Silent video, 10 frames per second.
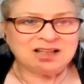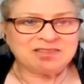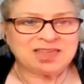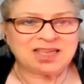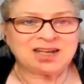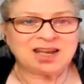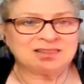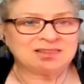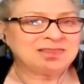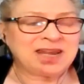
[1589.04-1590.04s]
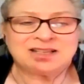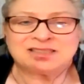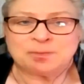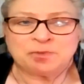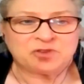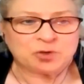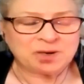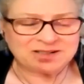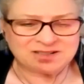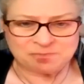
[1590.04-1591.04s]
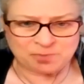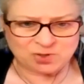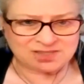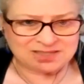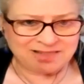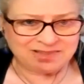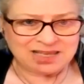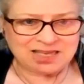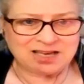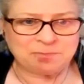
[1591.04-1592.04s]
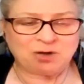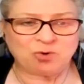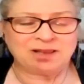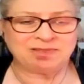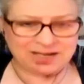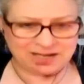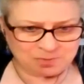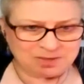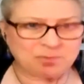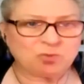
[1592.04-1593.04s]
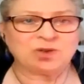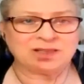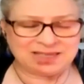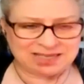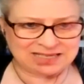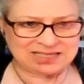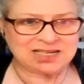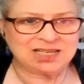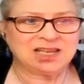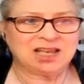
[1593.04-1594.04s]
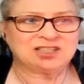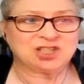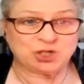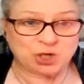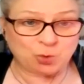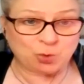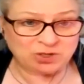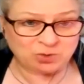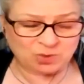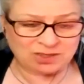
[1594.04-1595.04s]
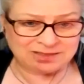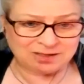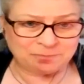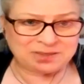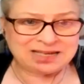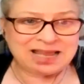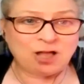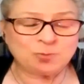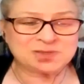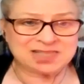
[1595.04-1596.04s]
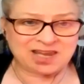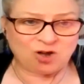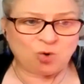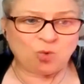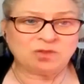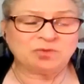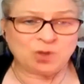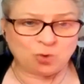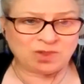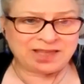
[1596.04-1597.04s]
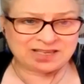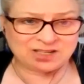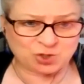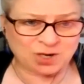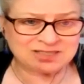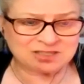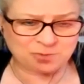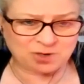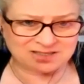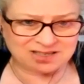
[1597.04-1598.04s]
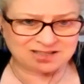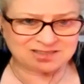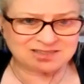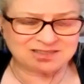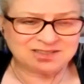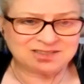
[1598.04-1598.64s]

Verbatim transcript: then letting some of your personality come out and letting people really get to know you a little bit helps that whole know, like, and trust process.